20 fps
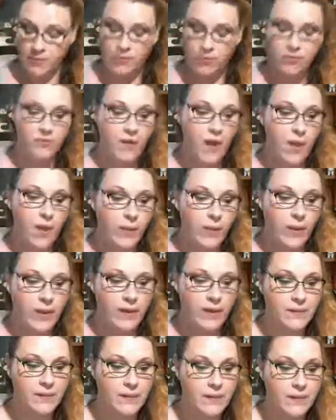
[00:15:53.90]

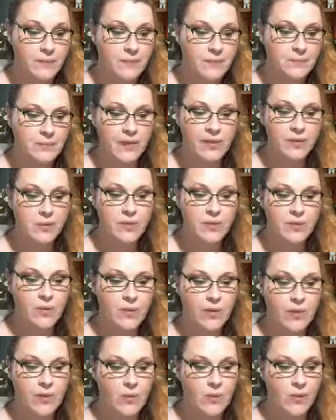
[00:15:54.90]
following. And it'll be
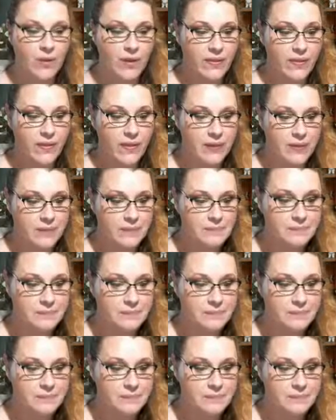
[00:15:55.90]
really cool, I think.